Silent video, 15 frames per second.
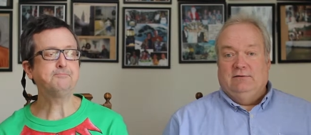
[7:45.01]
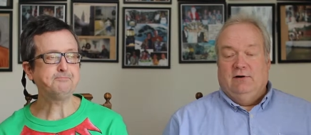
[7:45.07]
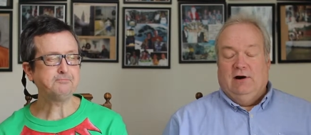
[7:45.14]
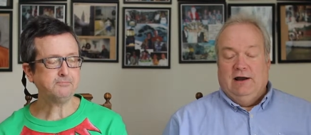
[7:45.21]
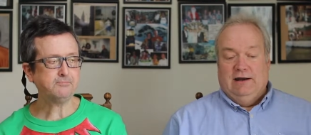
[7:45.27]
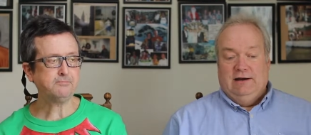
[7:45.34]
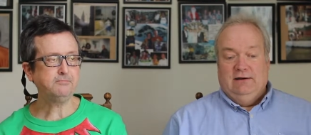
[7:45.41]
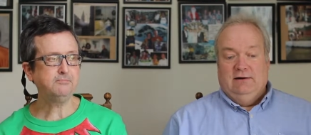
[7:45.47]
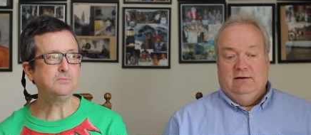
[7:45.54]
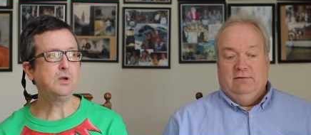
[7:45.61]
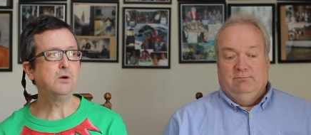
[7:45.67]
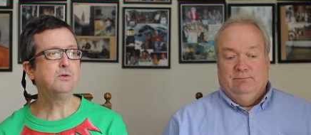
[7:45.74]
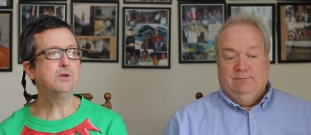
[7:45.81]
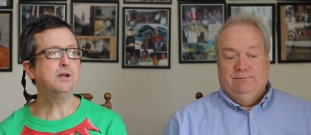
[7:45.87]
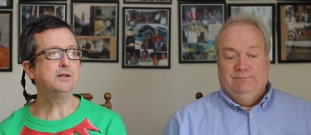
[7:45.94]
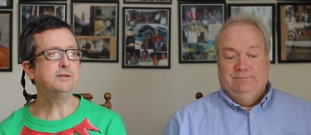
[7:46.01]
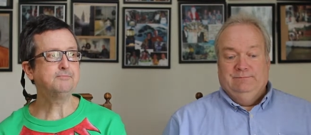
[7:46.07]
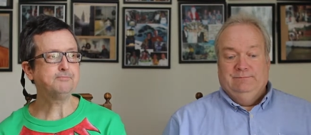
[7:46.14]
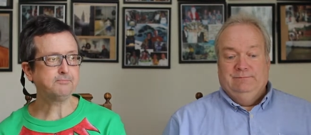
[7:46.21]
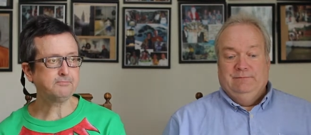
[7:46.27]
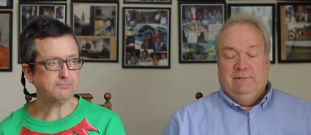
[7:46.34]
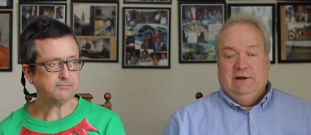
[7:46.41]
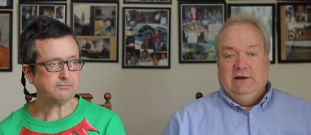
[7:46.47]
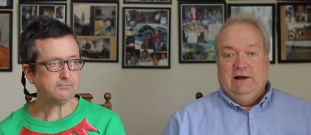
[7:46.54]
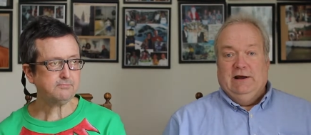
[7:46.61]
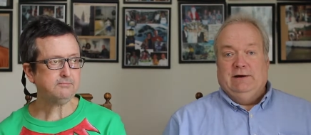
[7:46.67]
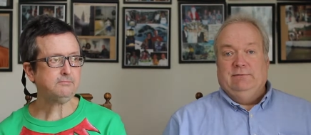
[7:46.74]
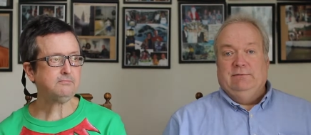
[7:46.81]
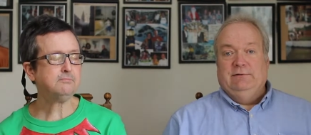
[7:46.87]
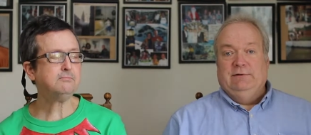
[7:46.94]
Speaker 1: right. Okay. Mm-hmm.
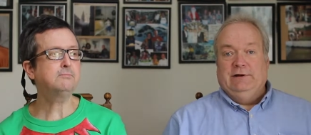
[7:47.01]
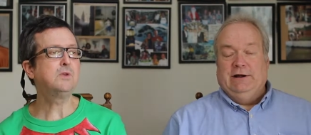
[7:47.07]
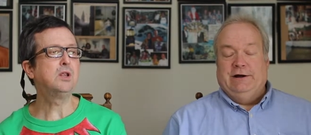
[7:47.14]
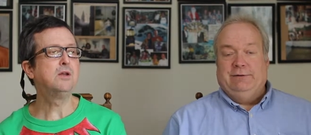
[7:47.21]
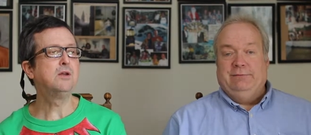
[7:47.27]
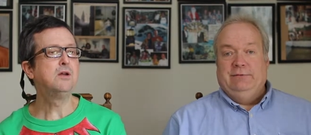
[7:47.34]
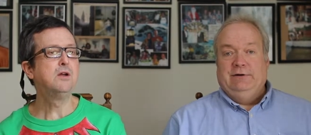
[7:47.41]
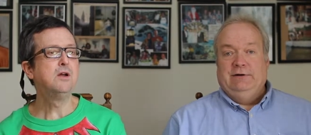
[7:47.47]
Yeah, yeah.